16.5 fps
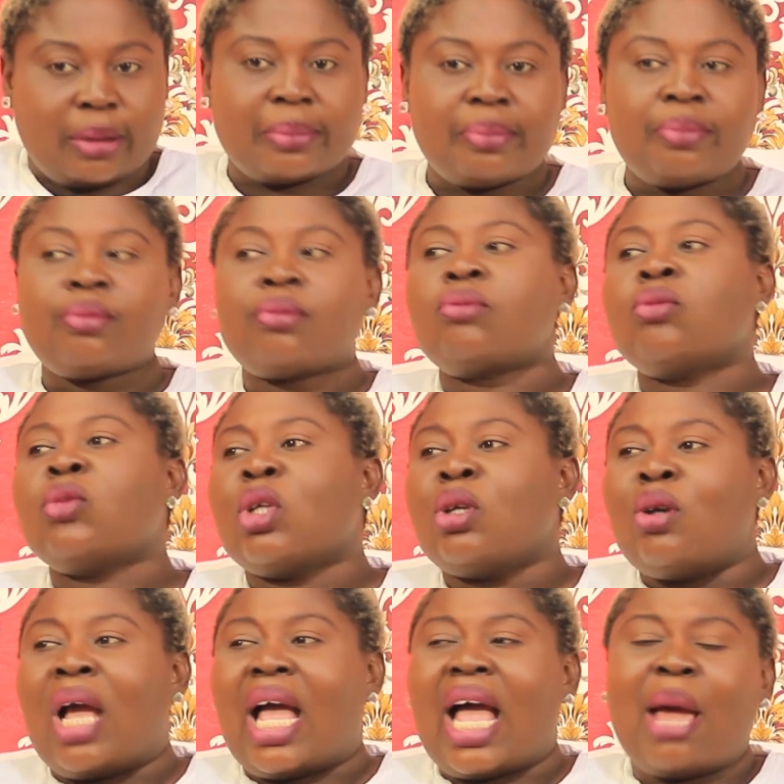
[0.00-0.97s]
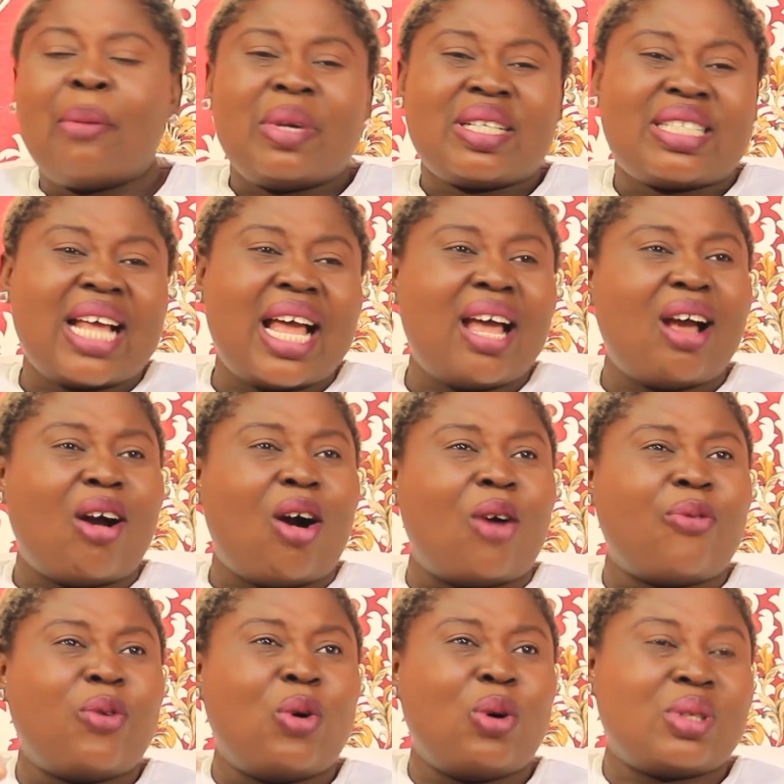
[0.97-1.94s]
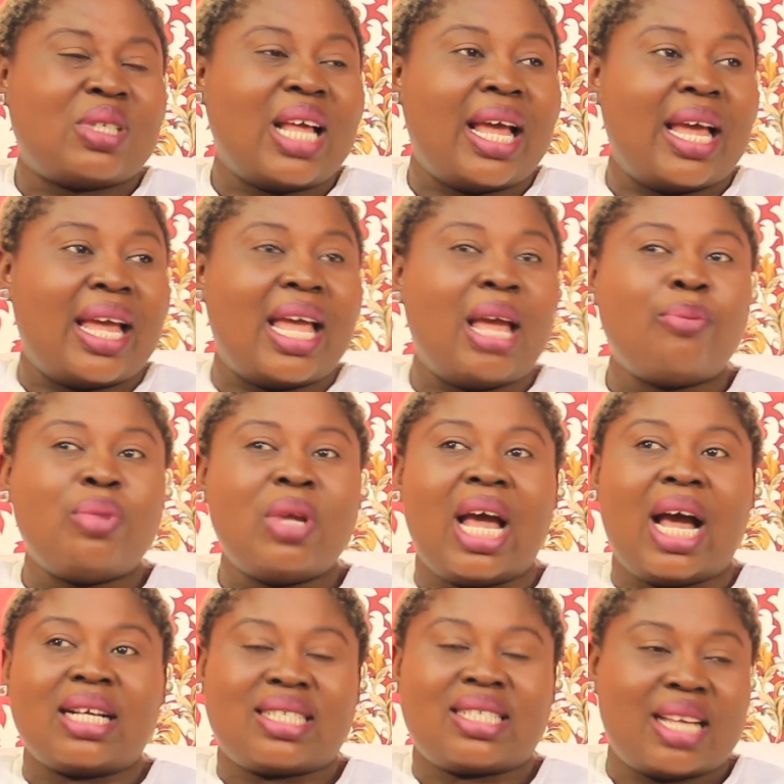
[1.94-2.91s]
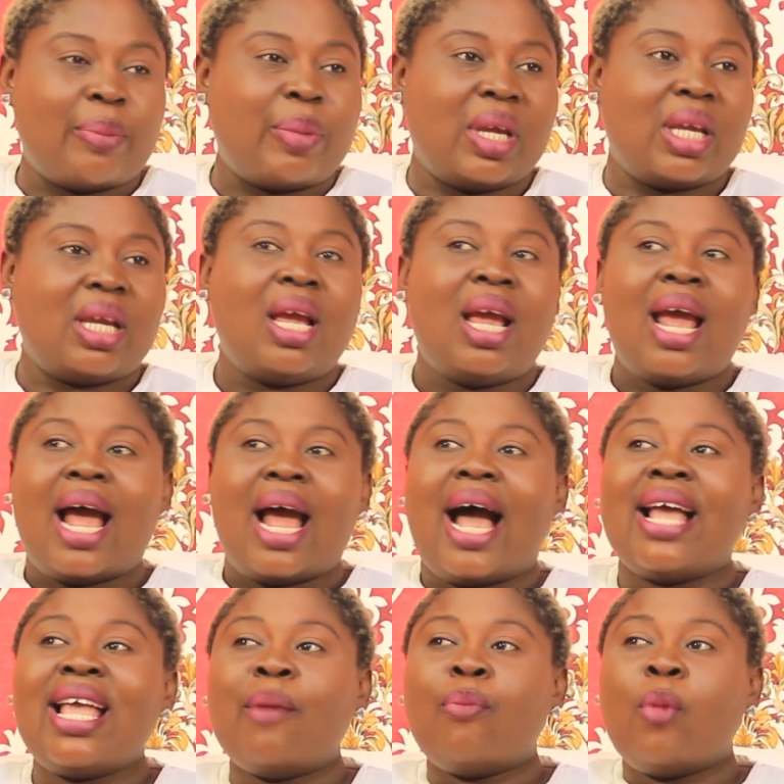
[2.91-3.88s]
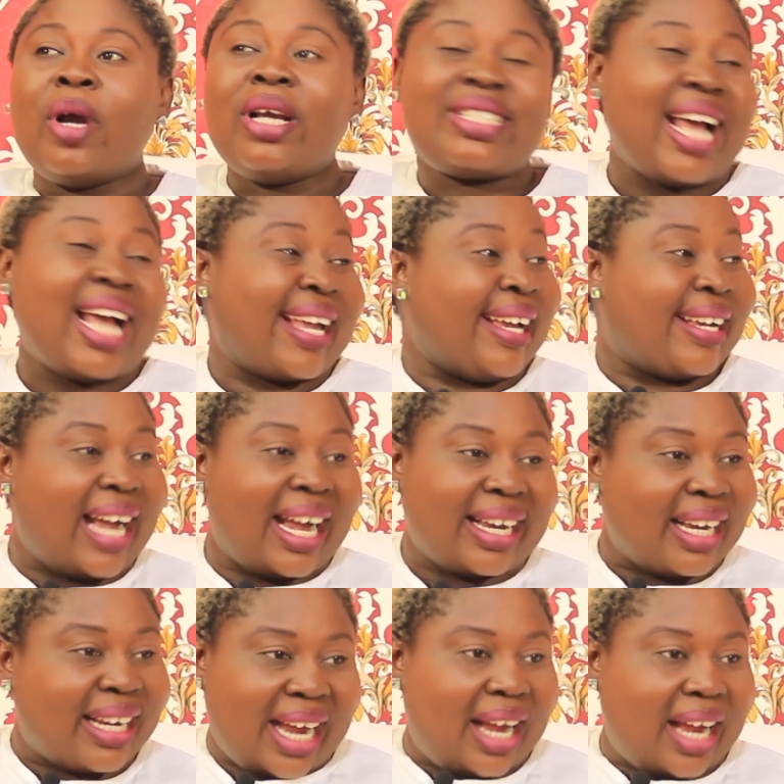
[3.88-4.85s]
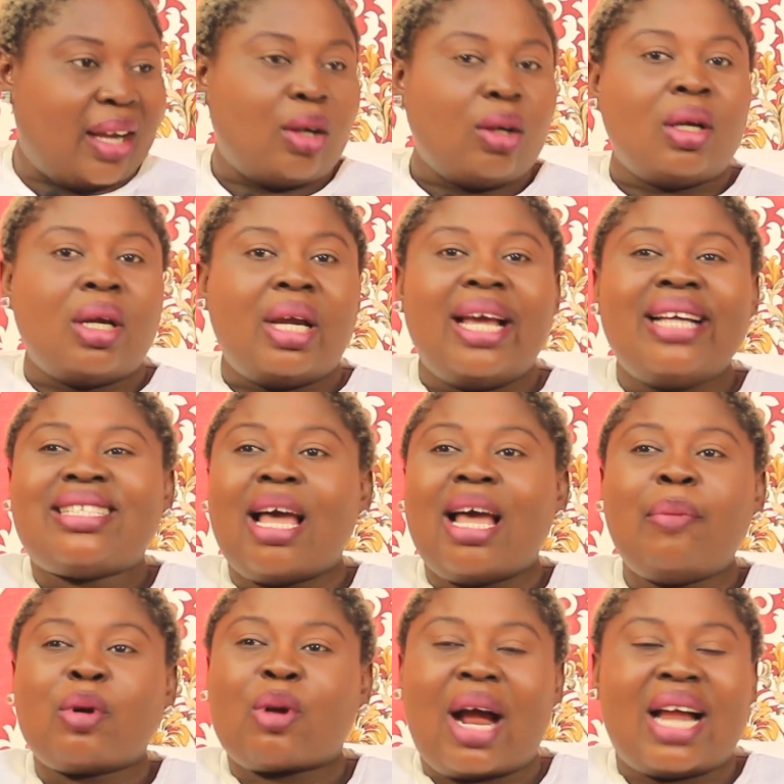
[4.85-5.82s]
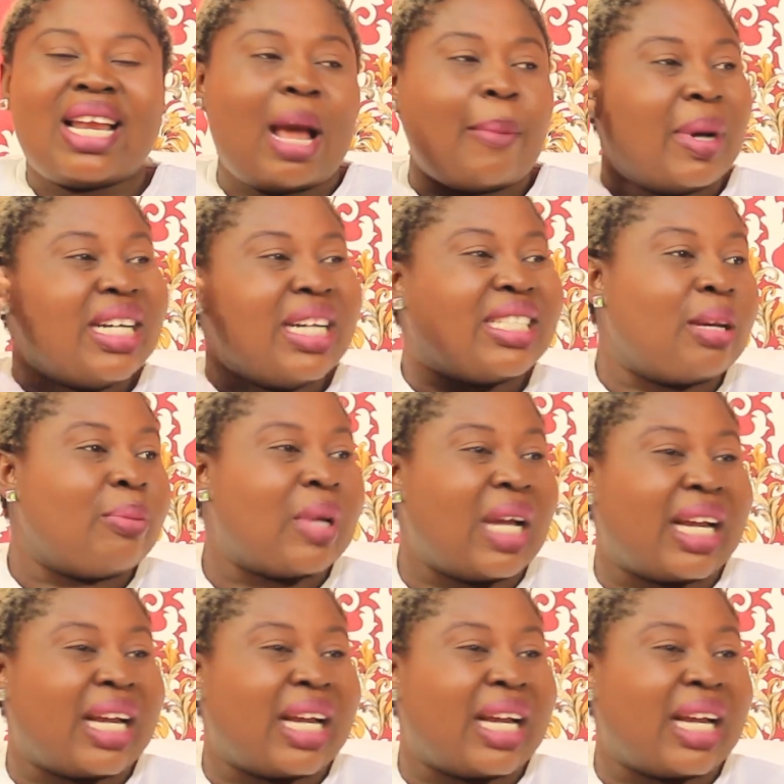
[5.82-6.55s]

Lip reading: yeah. I'm a sir or four, sir, a beer, stubby. I am Moesha keka keka. It's every cry, now, but it's him